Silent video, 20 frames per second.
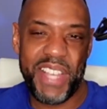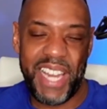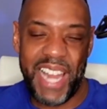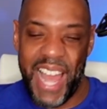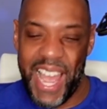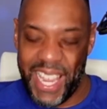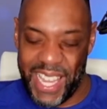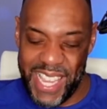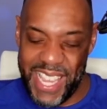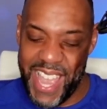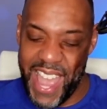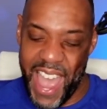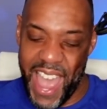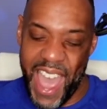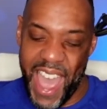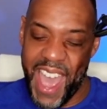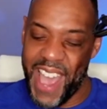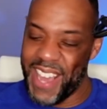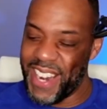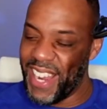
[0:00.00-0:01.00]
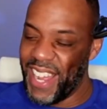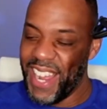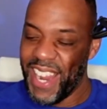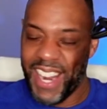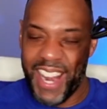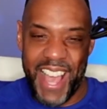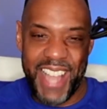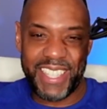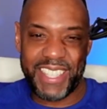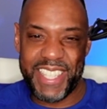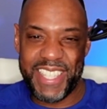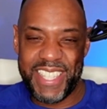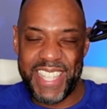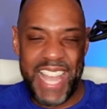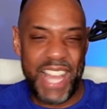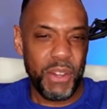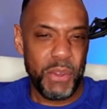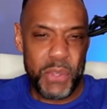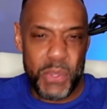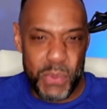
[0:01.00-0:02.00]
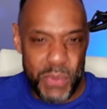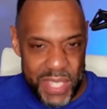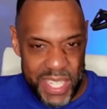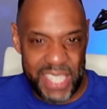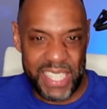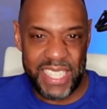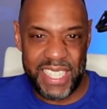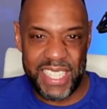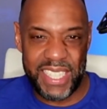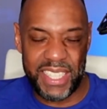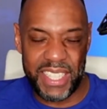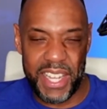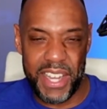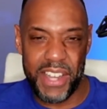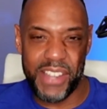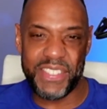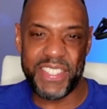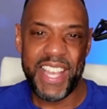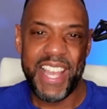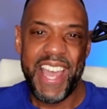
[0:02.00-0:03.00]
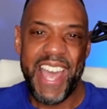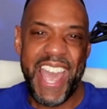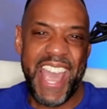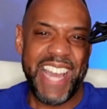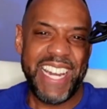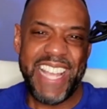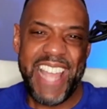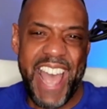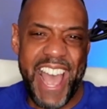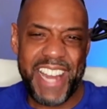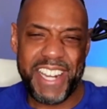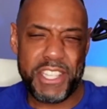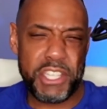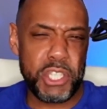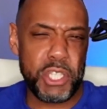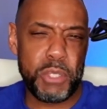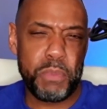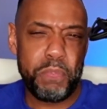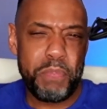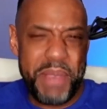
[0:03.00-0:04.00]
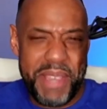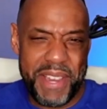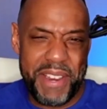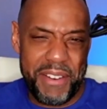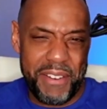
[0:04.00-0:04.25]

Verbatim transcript: Like he had like the yellow utility gloves and he had a spear,